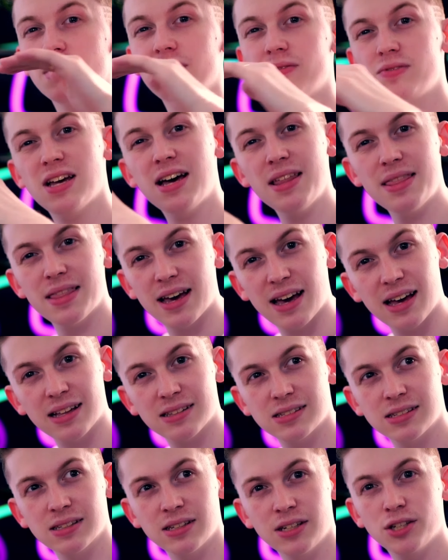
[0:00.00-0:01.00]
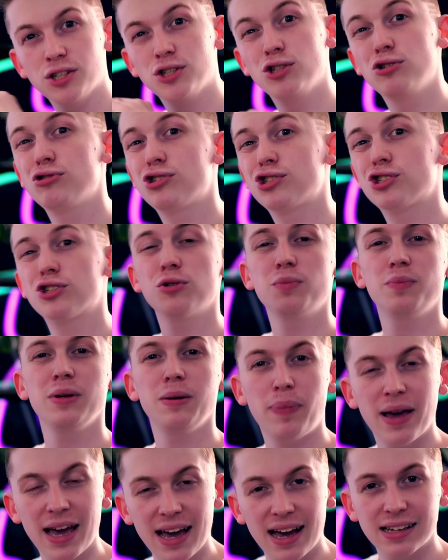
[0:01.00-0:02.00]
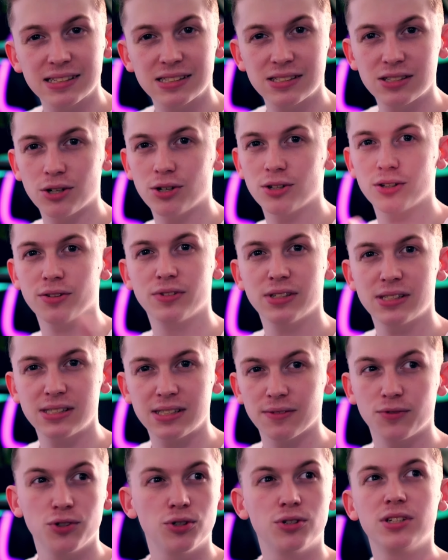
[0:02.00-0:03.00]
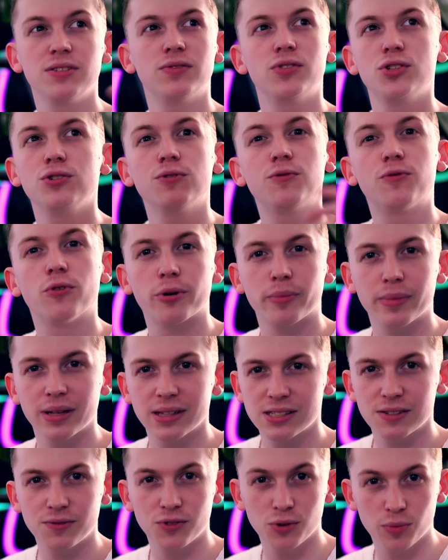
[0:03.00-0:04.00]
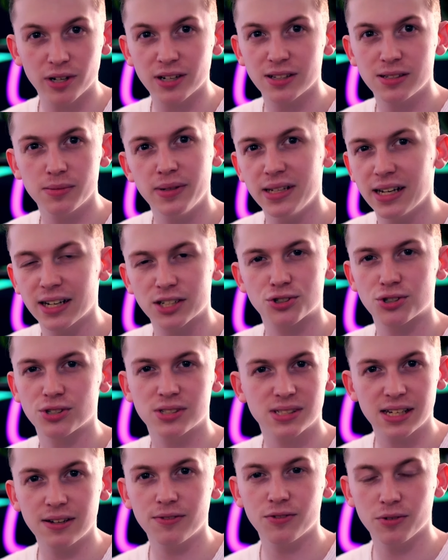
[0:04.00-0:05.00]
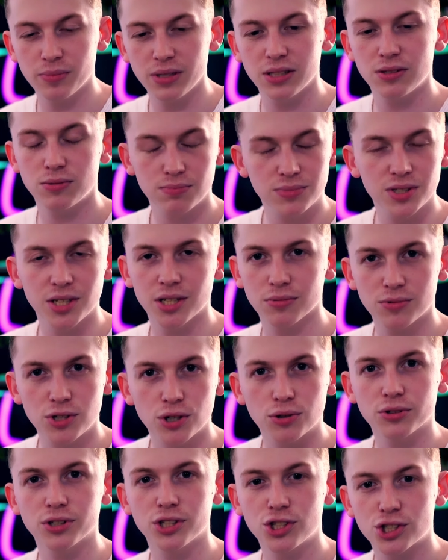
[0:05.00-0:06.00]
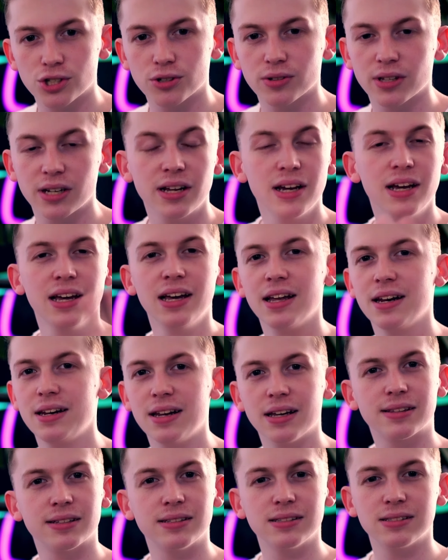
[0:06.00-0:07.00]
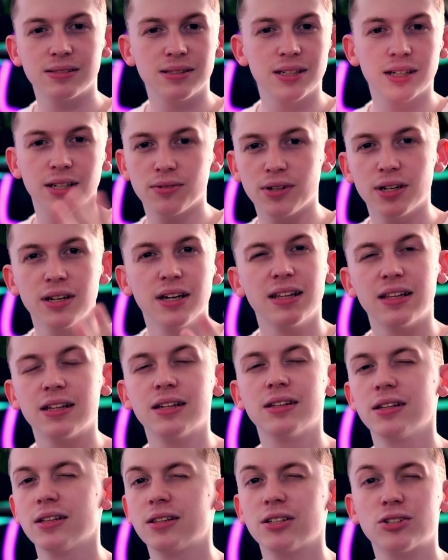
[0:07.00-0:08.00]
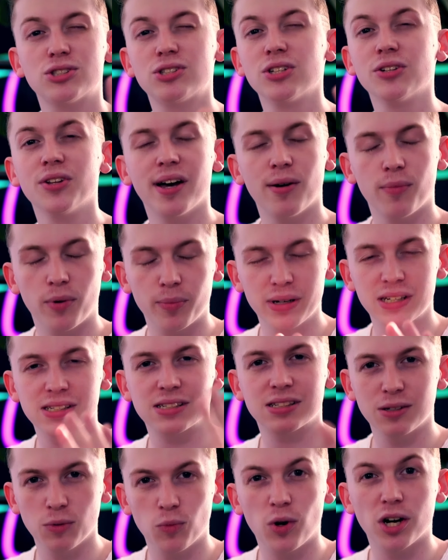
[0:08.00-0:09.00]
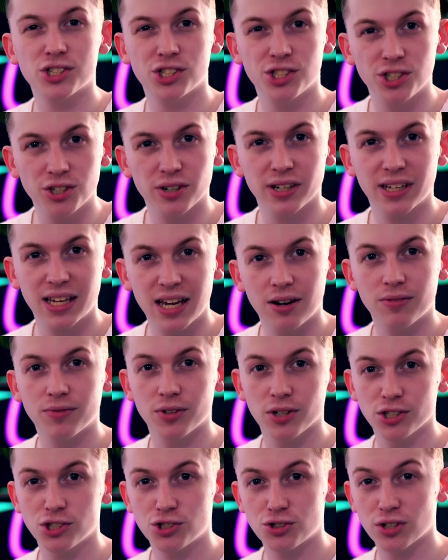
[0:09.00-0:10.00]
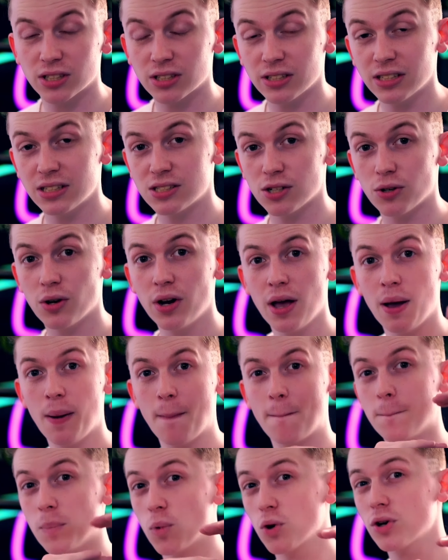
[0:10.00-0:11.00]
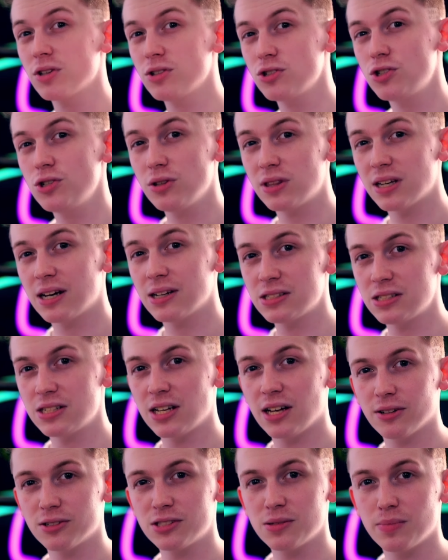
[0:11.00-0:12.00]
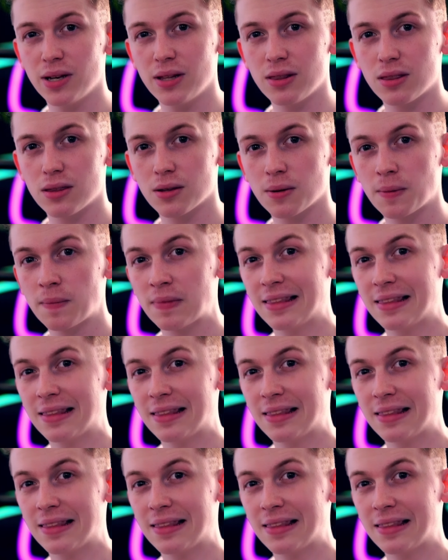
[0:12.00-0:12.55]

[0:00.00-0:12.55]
you have done that, you should be past all of the stuff. You could even do 4 months if you wanted to be extra safe and be, you know, totally sure that nothing's, you know, they're still not basically watching your account very strictly. So more than $2,000 a month,